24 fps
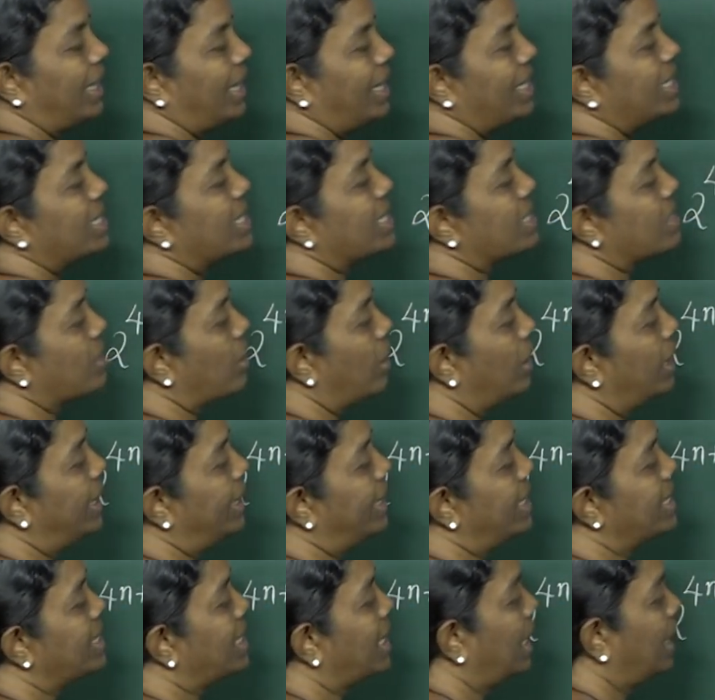I'll just call it
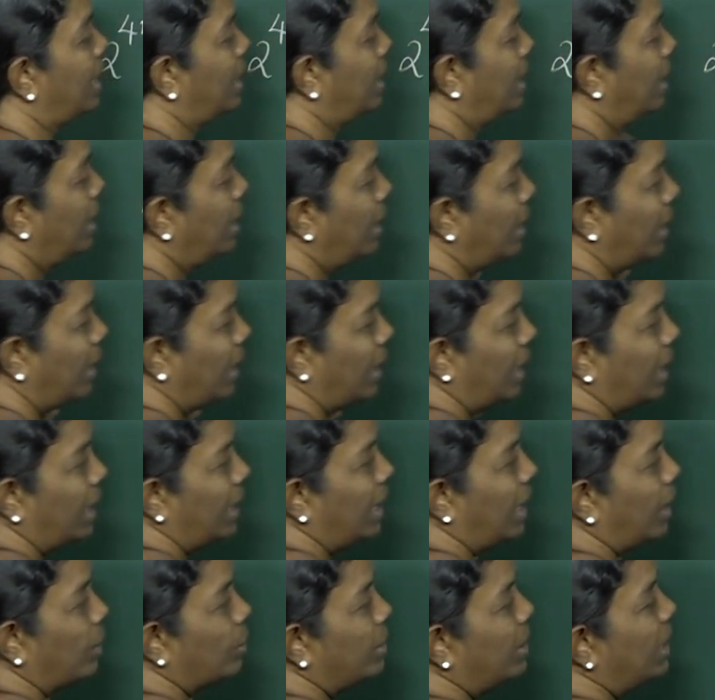as k.
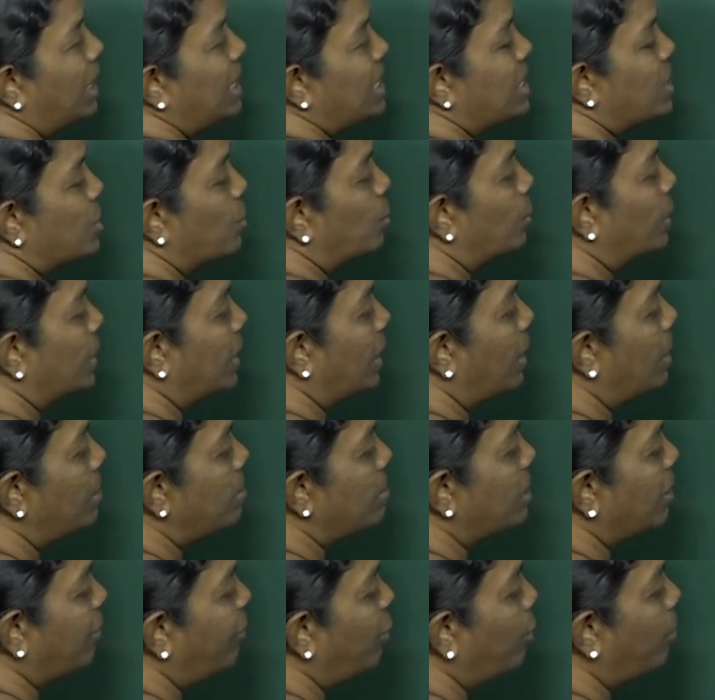Now, these two
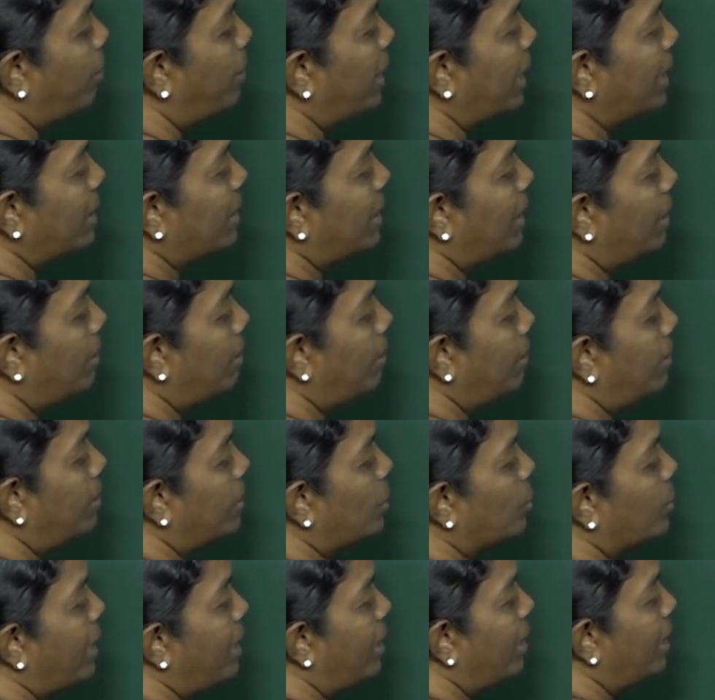terms, if you bring them
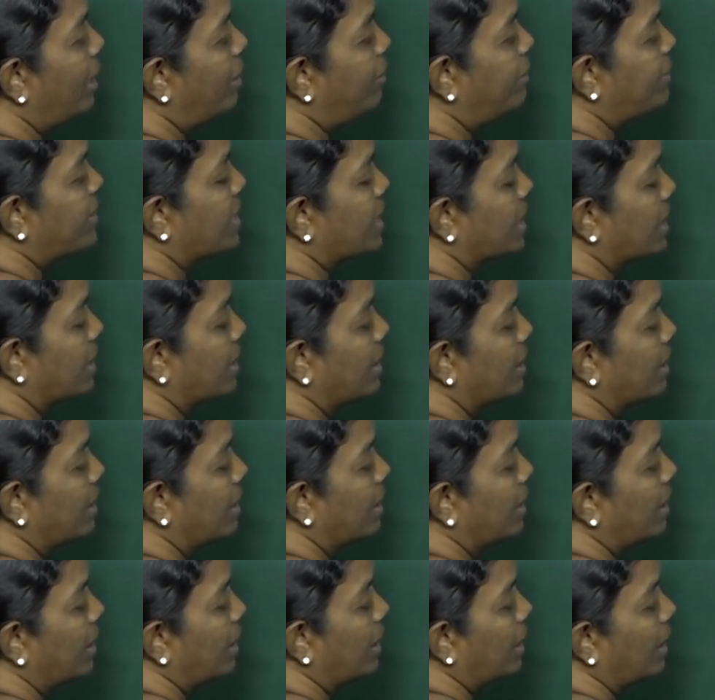to the left,
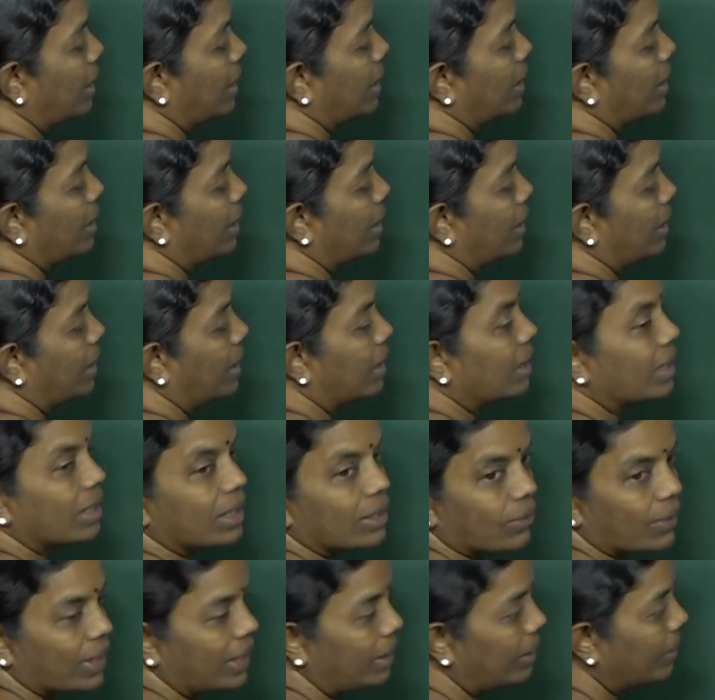
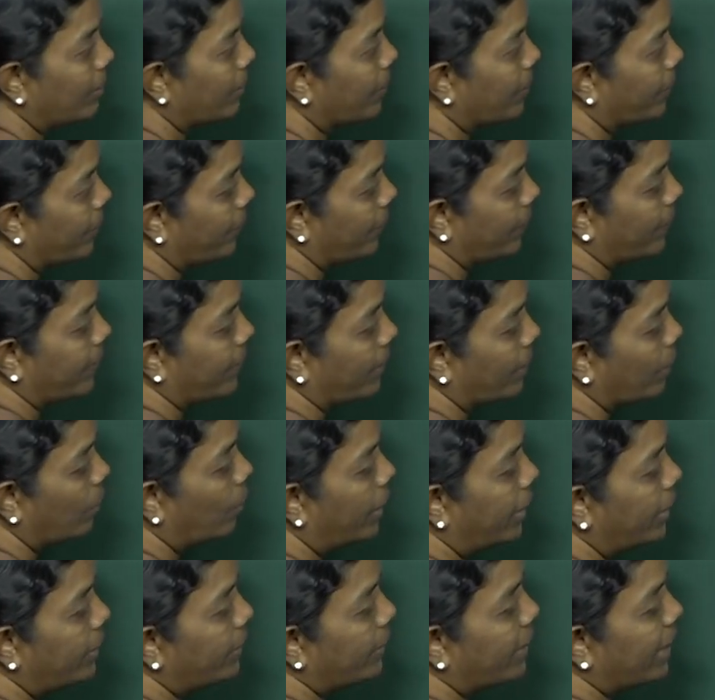okay,
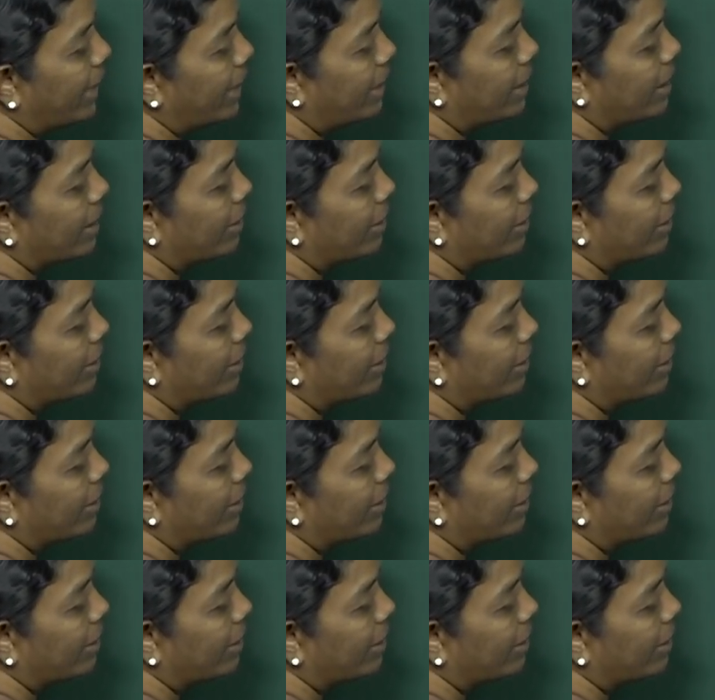what do you get?